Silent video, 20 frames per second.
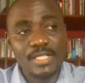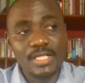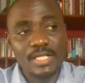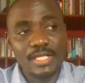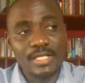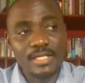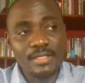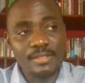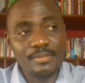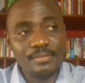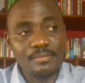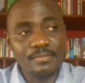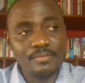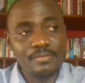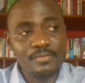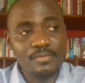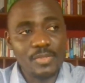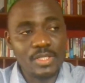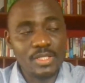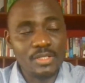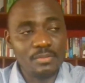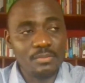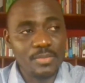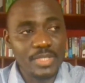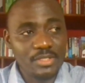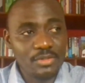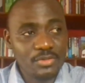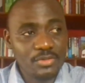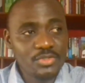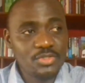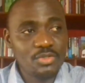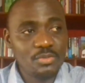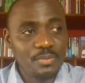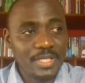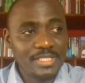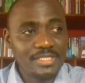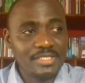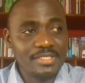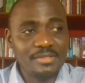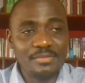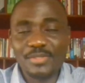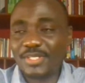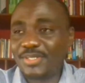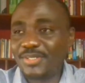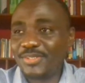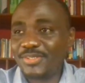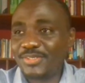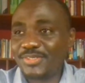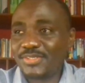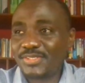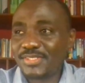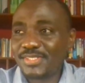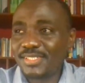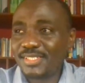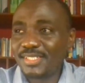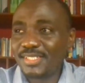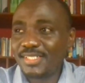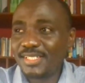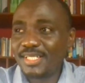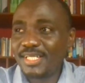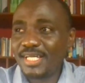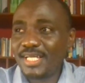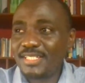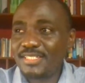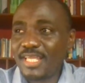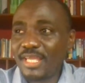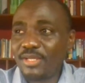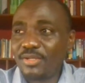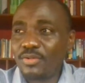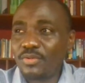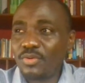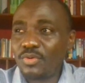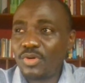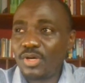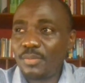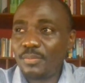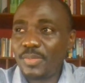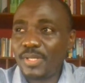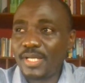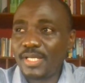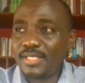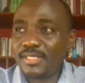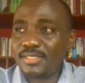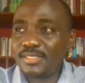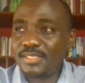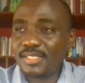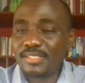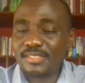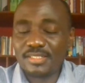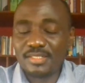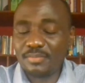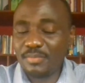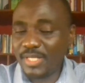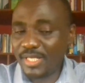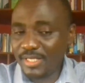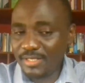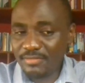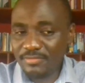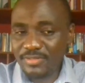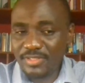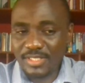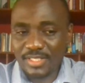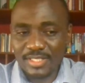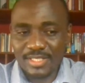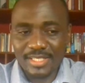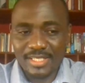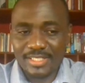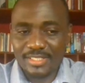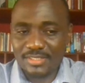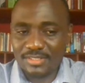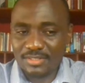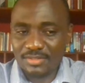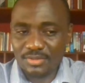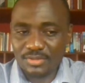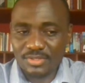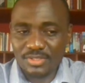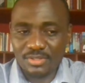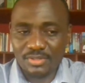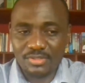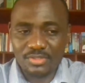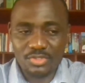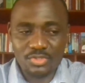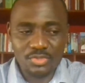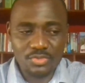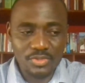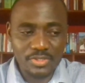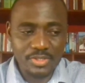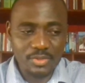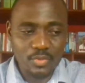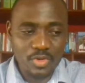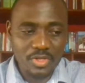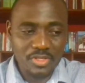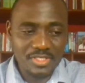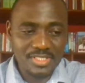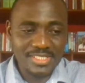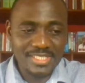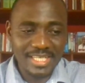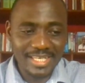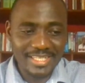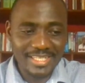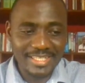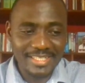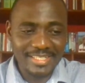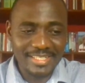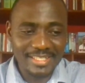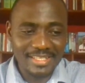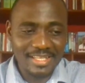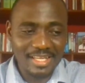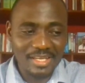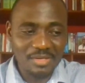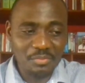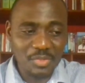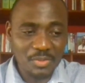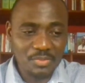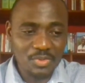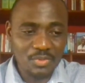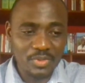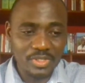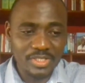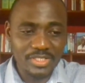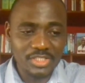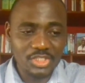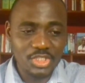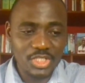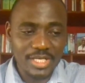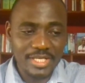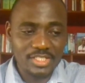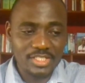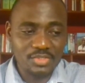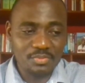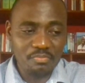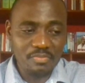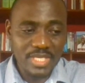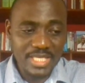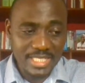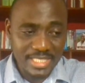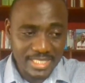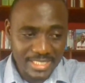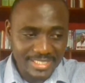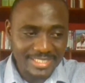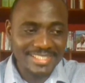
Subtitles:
But also partly because as I grew up, I started believing that it's not a story worth telling and that people will judge me